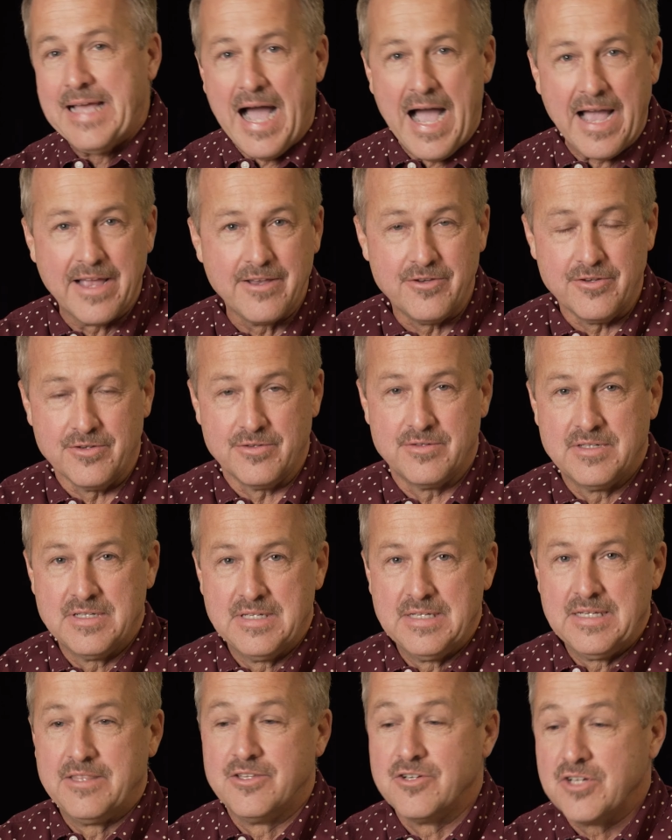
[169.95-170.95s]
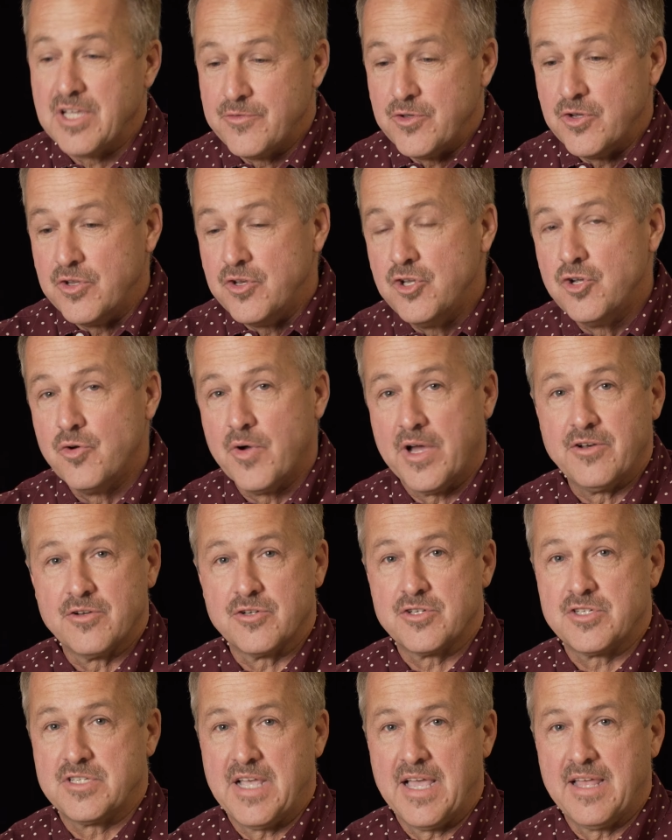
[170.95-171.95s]
guide you, they'll give you a new
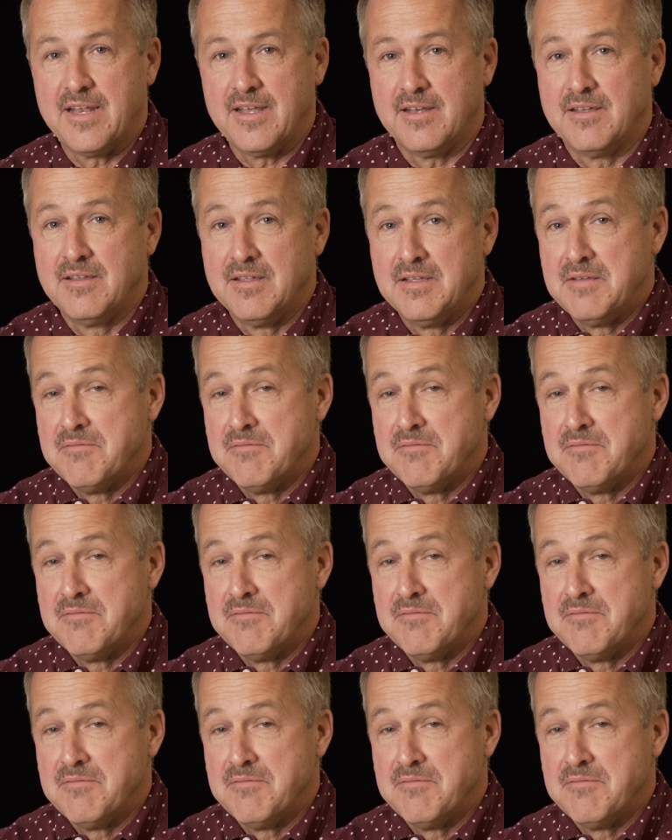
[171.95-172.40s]
understanding.